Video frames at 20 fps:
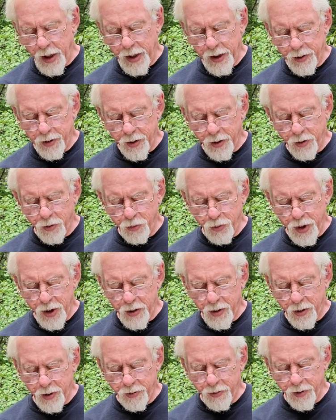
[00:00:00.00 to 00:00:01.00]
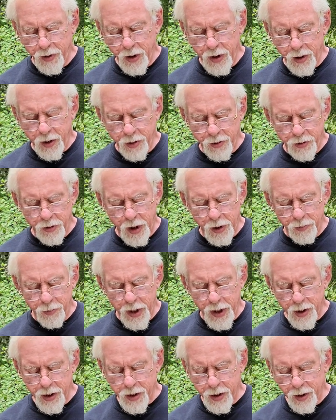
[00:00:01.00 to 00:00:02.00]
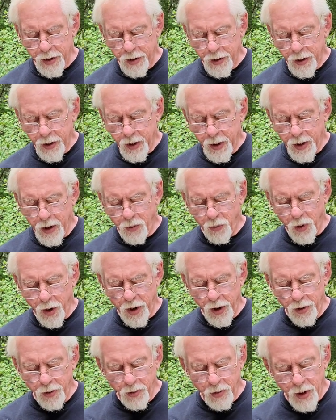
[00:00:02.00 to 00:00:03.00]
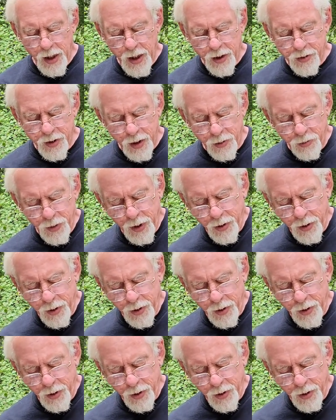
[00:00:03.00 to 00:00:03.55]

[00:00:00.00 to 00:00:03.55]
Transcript: right into the rear of the sight base, and we're going to utilize that